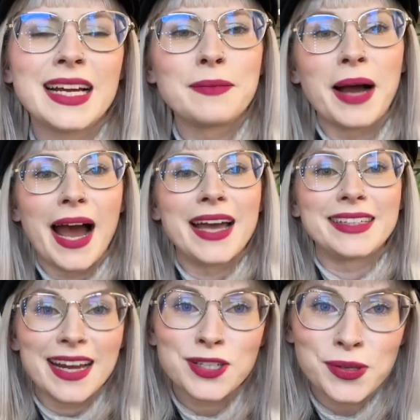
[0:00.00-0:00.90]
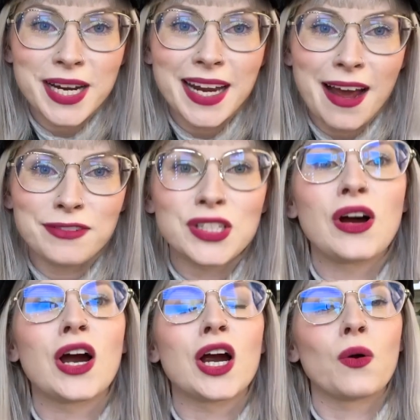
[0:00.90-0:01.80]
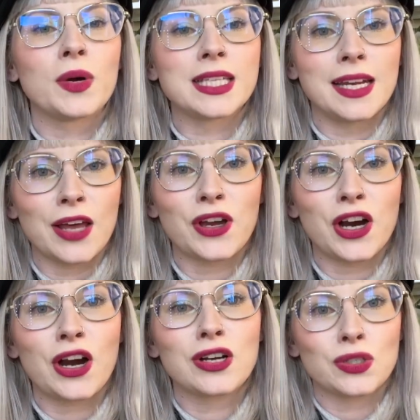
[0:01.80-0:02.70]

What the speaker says: My next 3.5 star was another